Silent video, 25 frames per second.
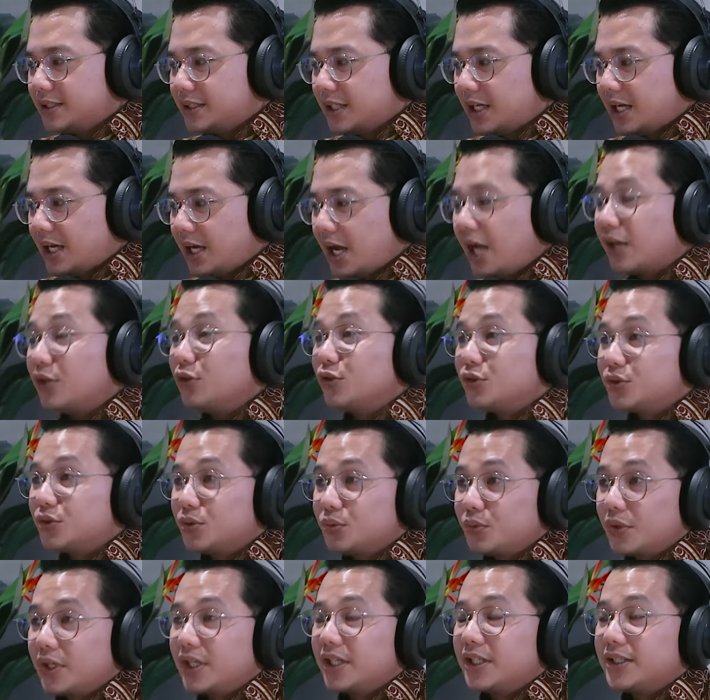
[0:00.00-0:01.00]
I used
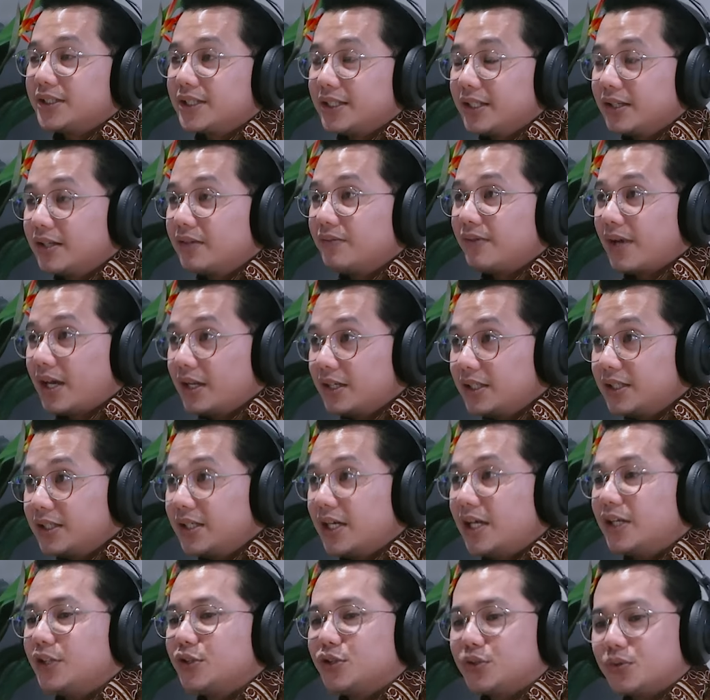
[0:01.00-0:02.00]
to work in the Silicon
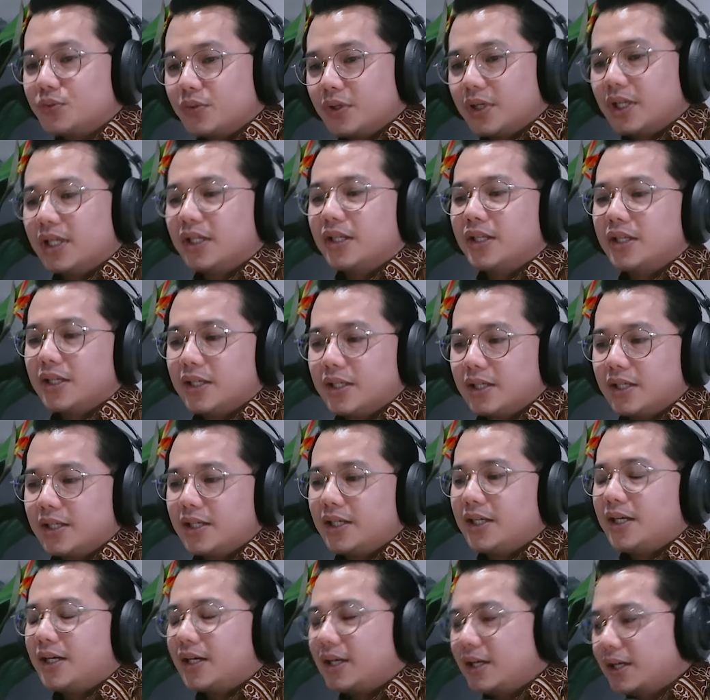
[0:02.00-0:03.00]
Valley. I used to work in
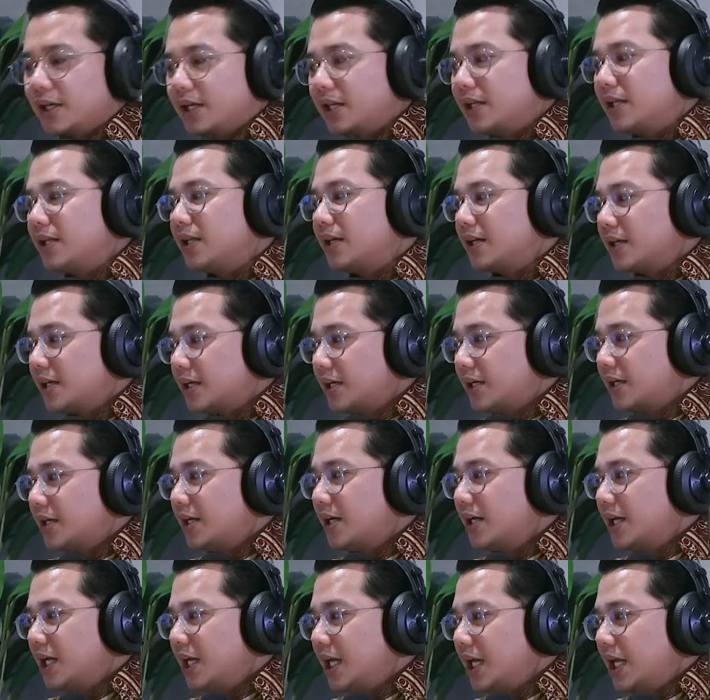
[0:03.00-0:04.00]
the
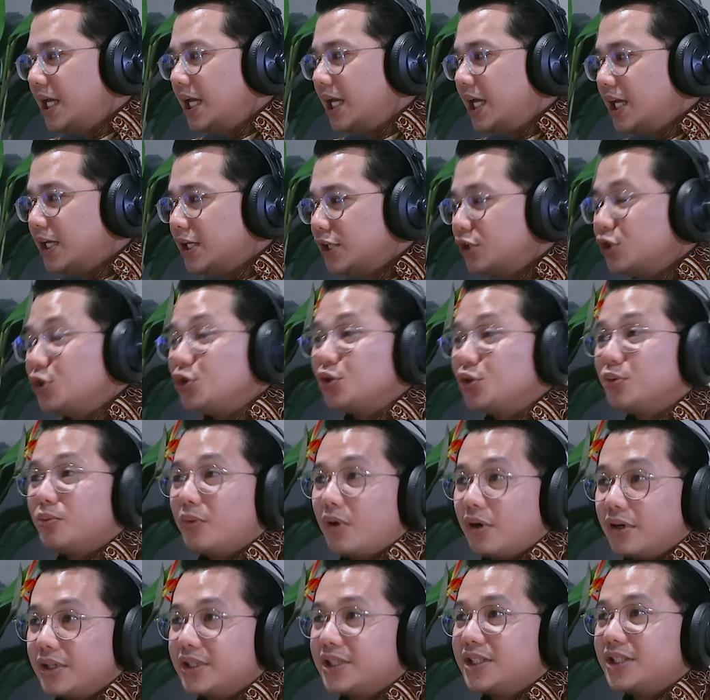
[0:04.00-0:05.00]
new
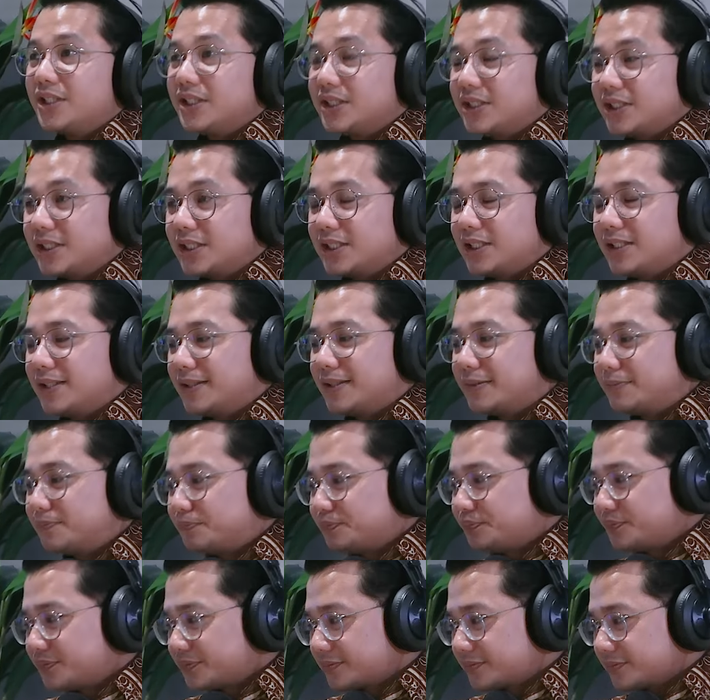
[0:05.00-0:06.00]
modern
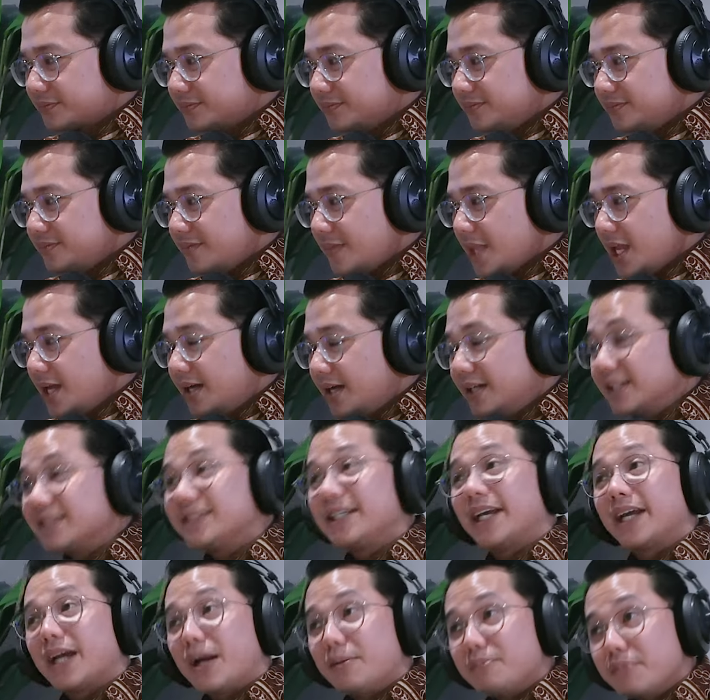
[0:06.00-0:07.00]

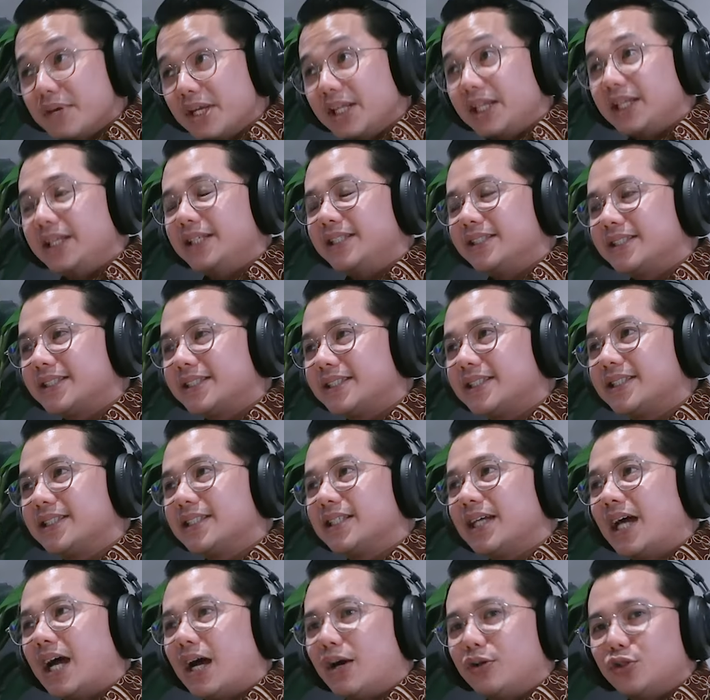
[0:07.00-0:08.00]
tech
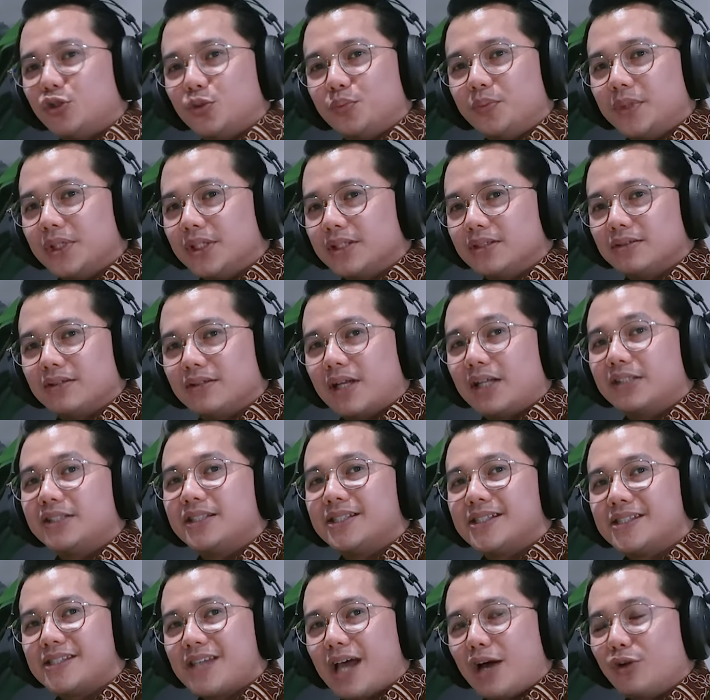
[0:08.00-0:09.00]
companies, how to build, not
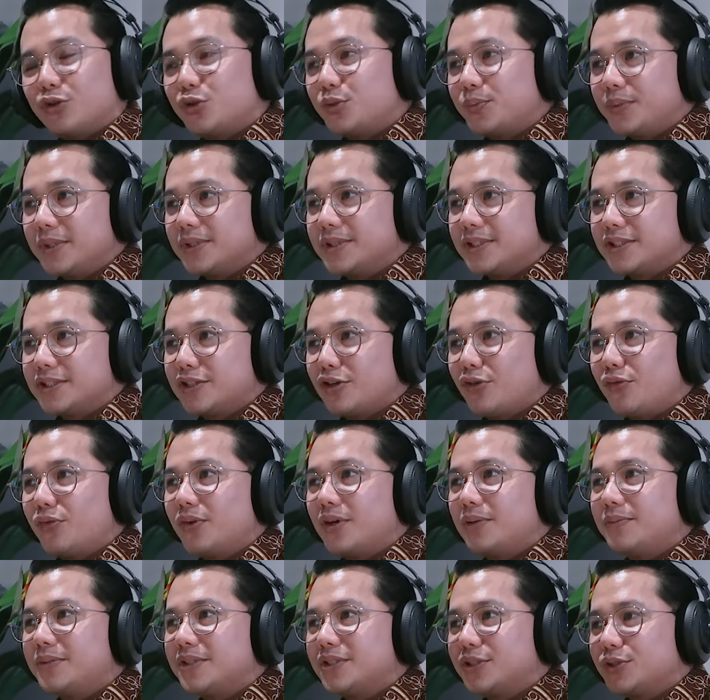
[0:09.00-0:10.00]
just how to build the
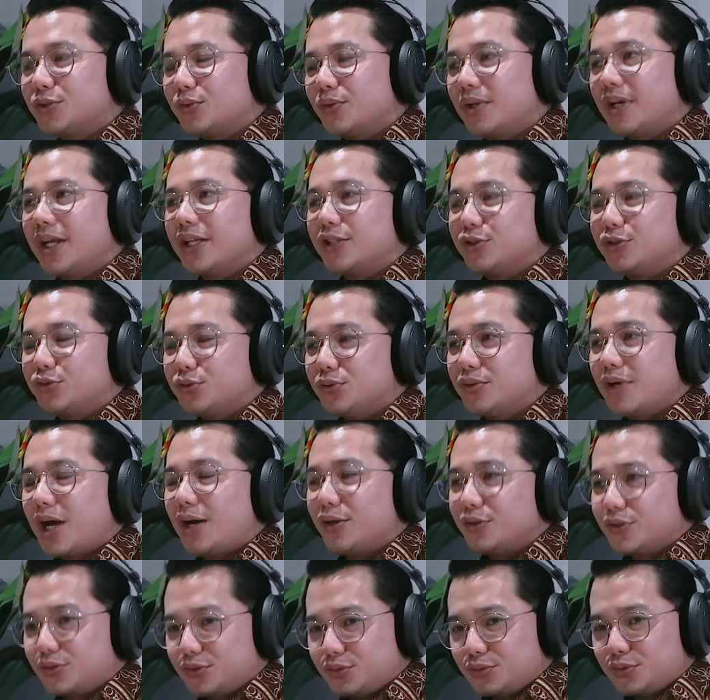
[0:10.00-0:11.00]
software, but as well like
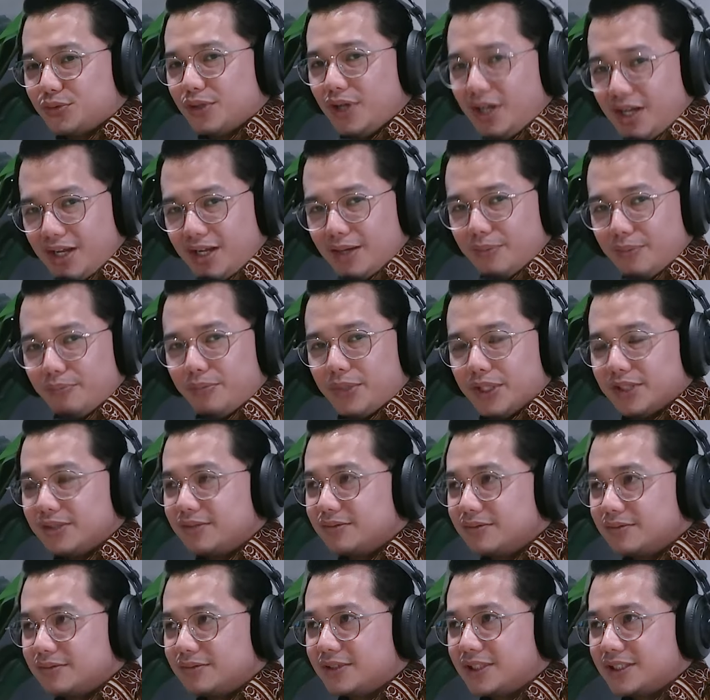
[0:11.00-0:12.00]
how to
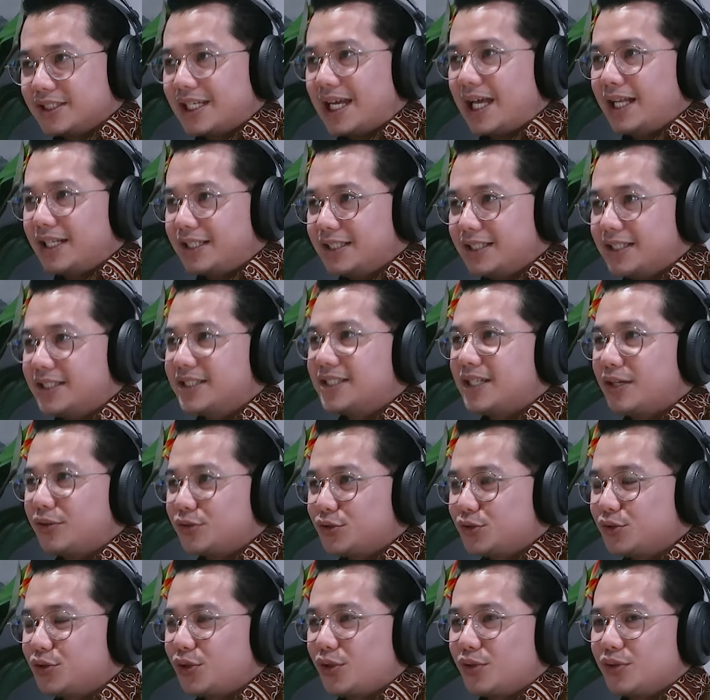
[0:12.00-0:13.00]
build the talents, how
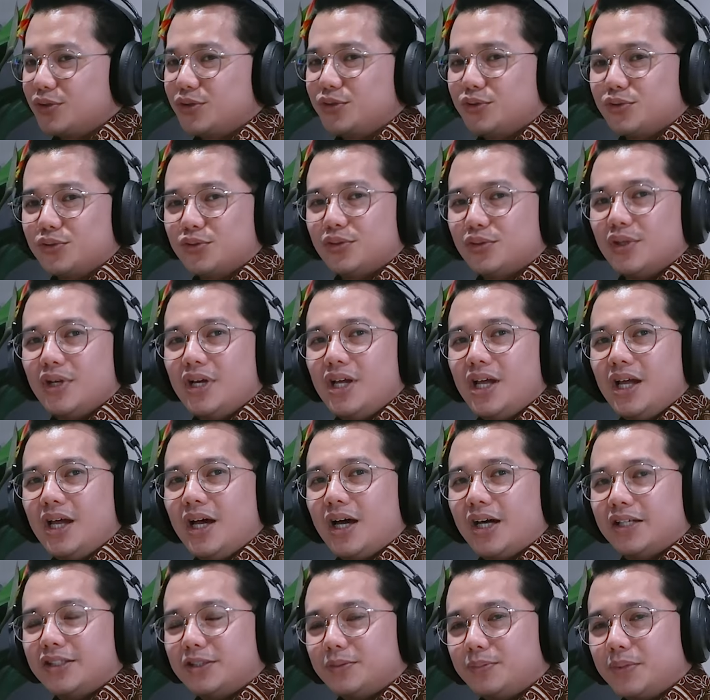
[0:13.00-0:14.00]
to talk to
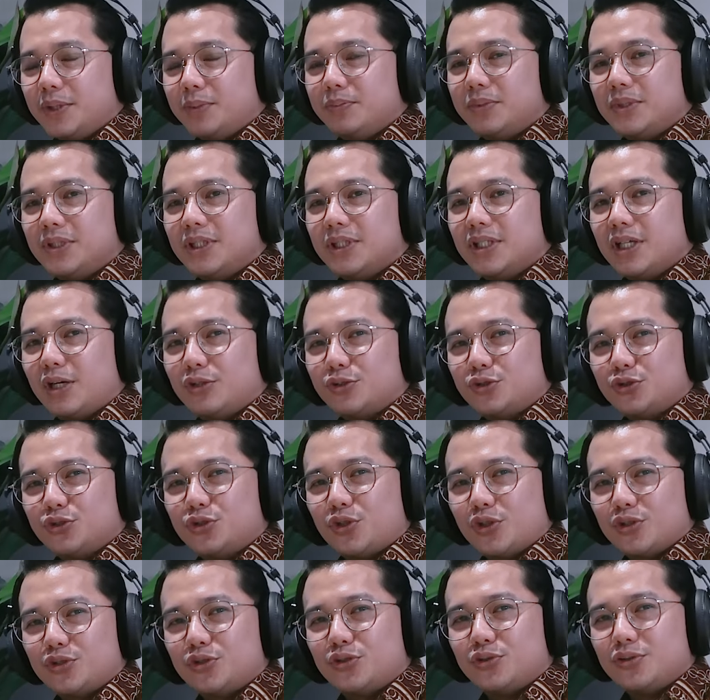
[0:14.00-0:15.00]
other people, how
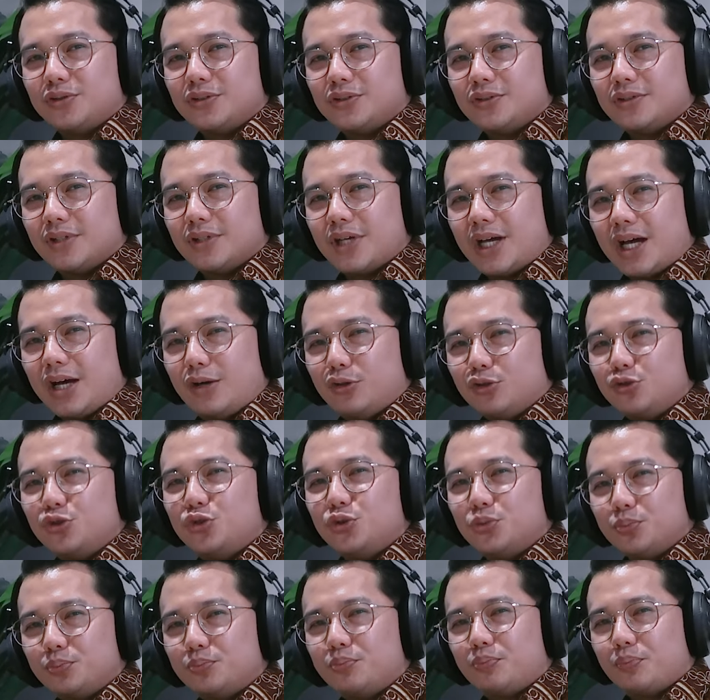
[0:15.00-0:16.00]

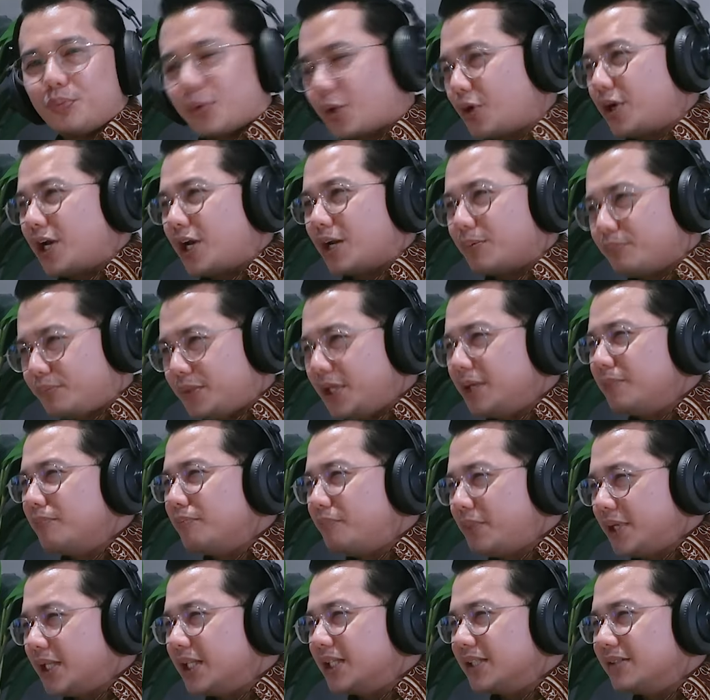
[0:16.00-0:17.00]
to product
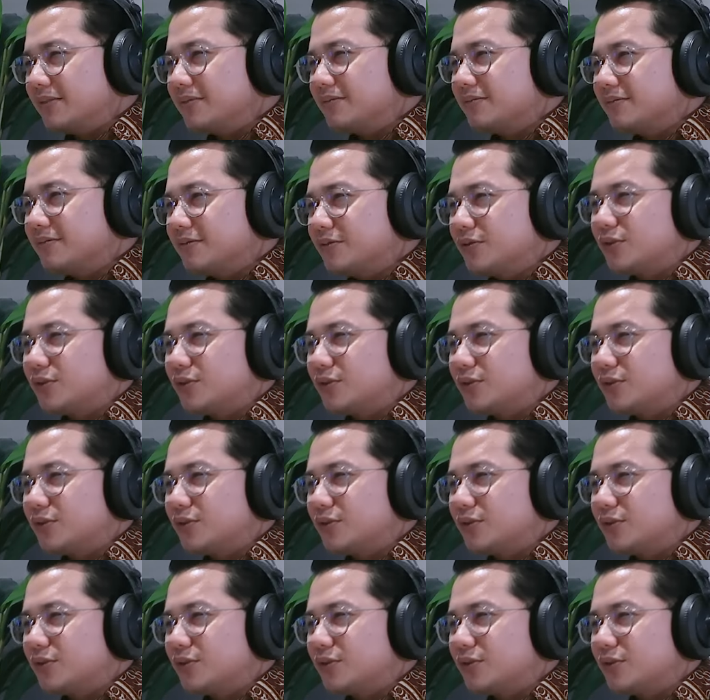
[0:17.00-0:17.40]
being built.